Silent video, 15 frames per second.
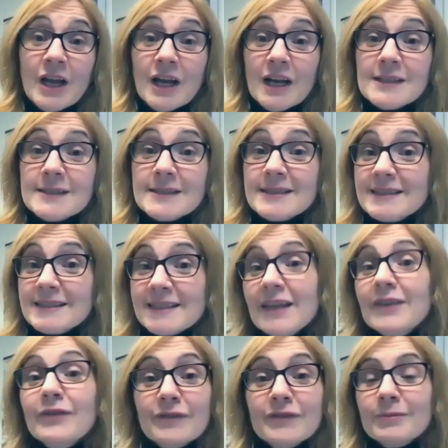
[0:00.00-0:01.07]
a
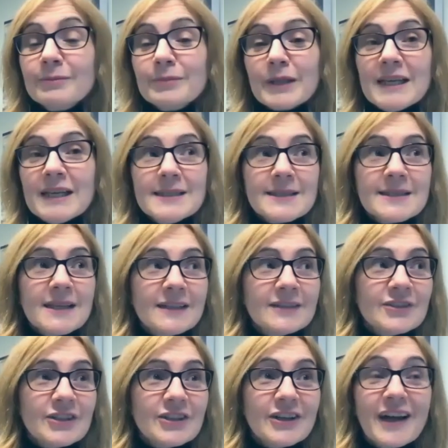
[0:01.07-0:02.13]
safe place and
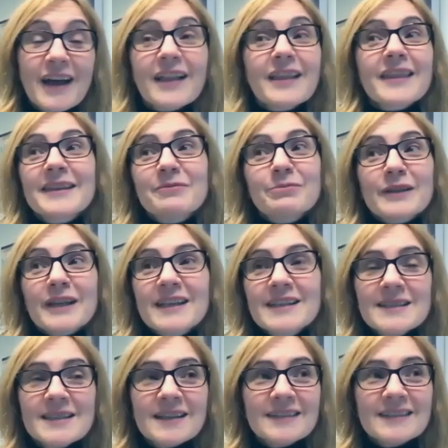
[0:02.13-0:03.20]
a healthy
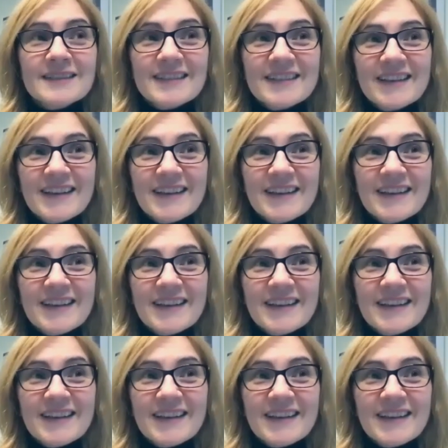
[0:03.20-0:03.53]
place, and